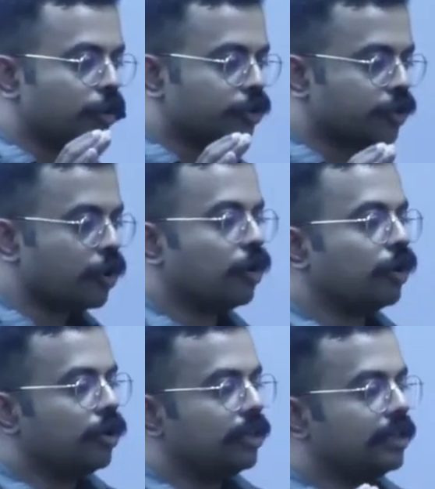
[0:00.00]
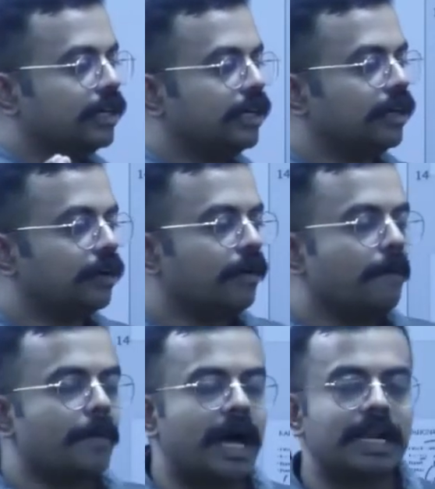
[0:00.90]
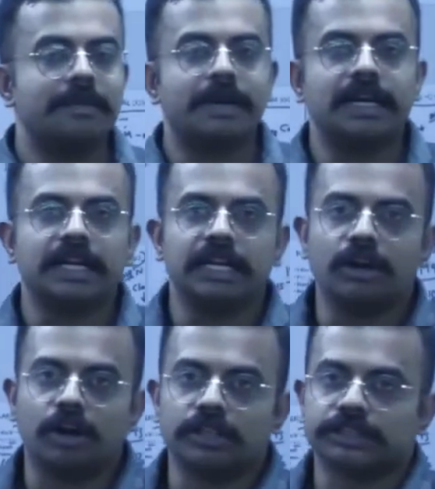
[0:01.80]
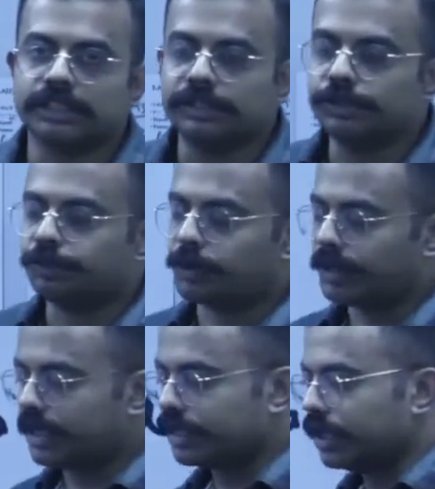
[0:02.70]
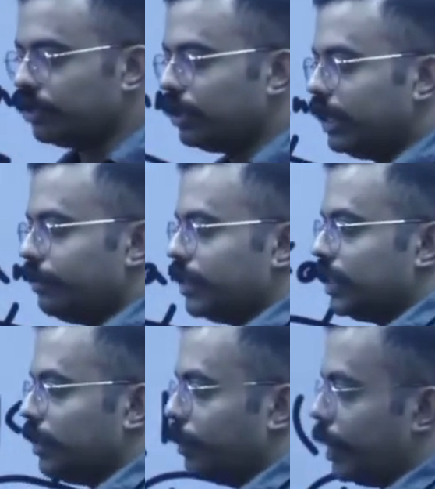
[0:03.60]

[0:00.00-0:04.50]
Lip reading: also the Parliamentary Laws gives protection to linguistic